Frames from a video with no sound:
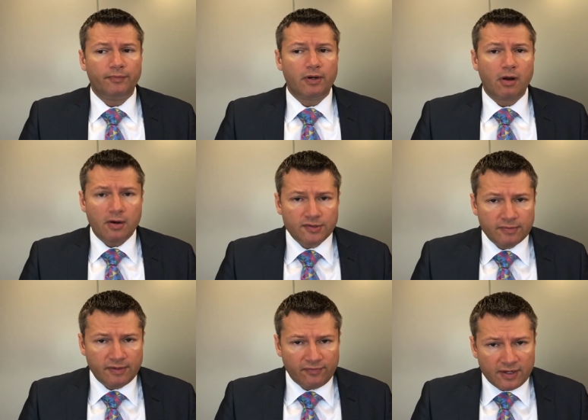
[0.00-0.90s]
there are
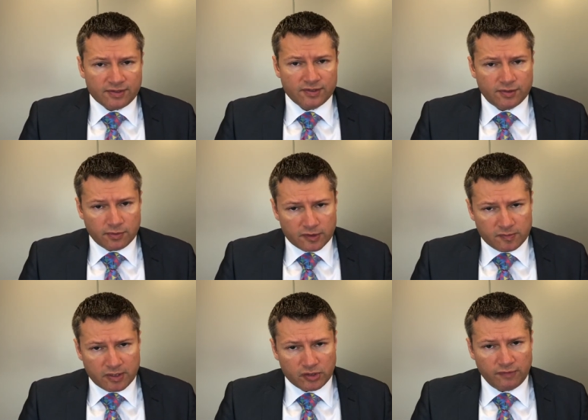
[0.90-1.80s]
some defenses to it,
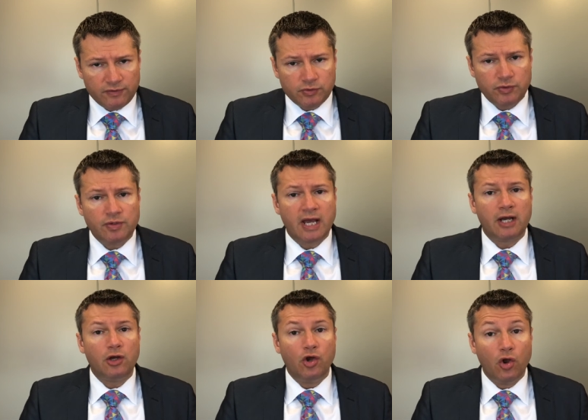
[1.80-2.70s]
especially if you do
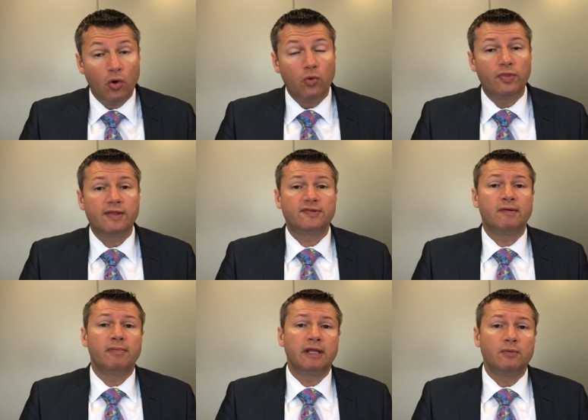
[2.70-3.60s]
not know that
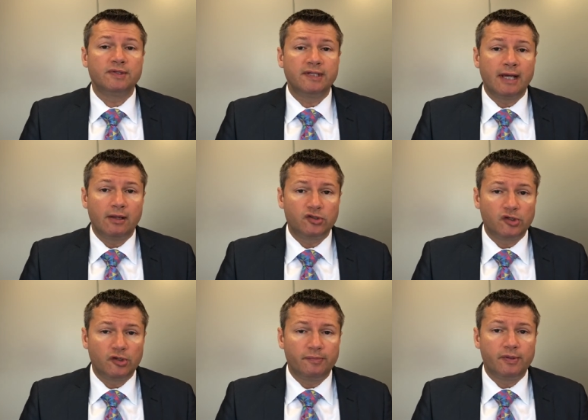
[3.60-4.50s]
somebody was
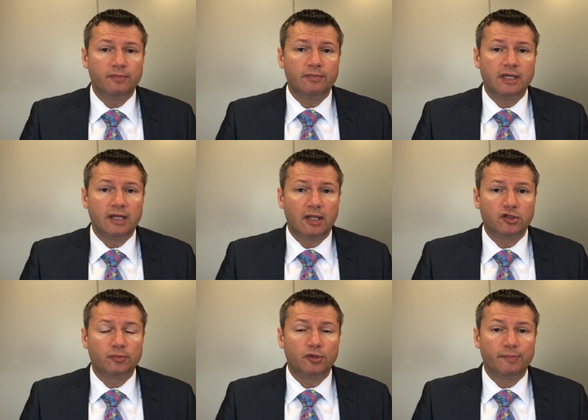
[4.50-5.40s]
ineligible,
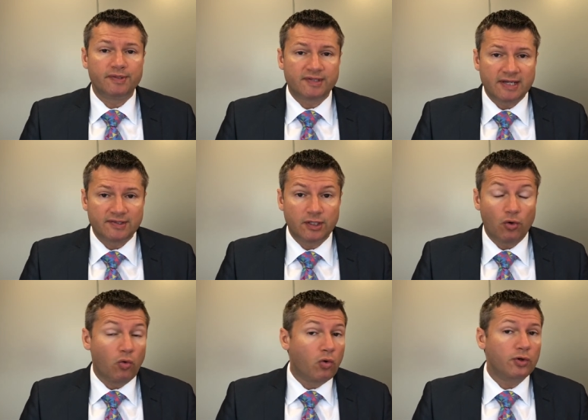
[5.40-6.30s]
ineligible to possess it,
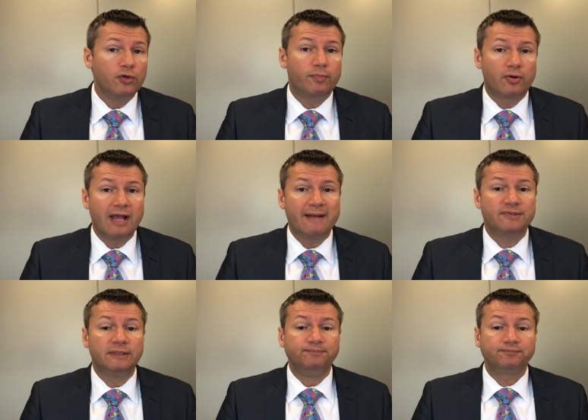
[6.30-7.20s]
or you
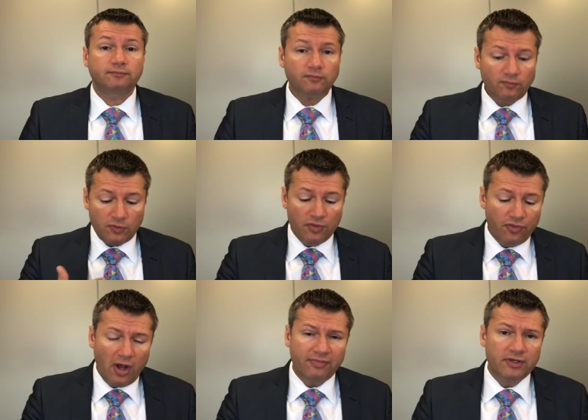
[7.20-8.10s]
perhaps
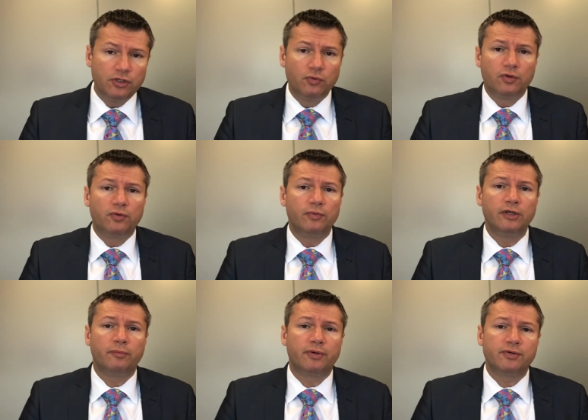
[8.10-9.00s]
thought that you were the
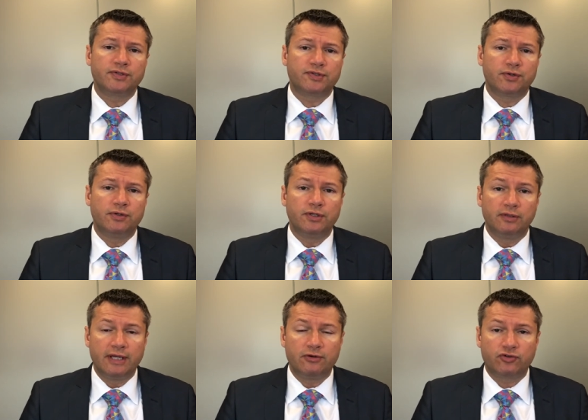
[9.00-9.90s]
real purchaser and you're
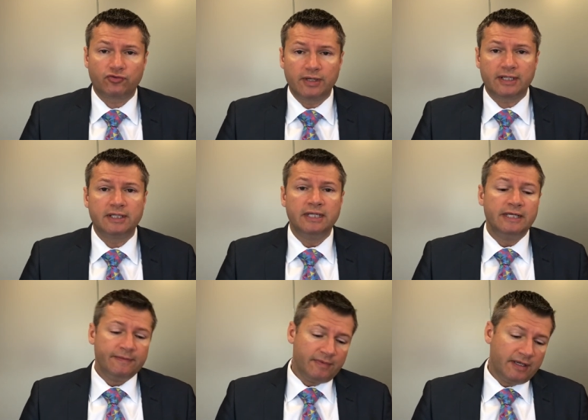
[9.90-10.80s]
later tricked
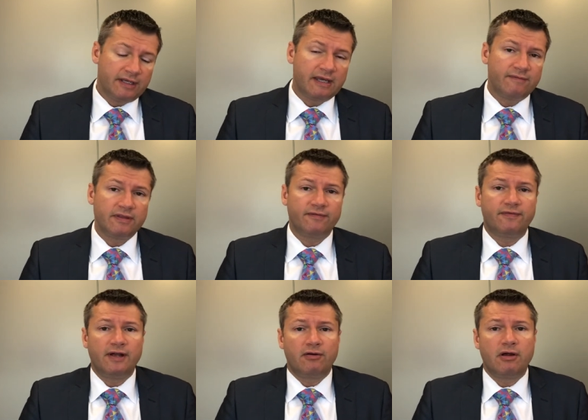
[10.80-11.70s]
into giving the
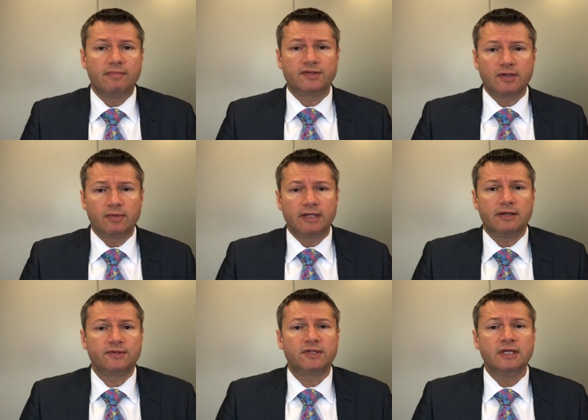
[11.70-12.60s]
firearm to someone
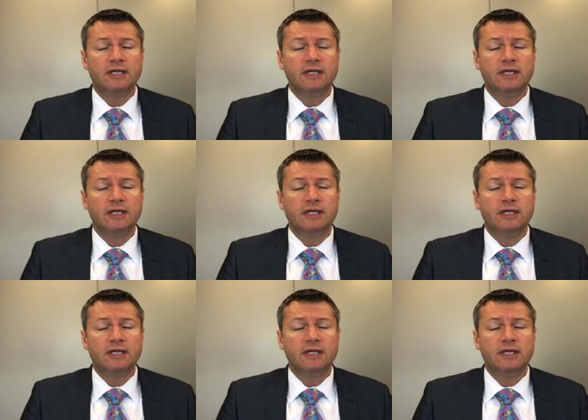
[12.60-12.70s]
else.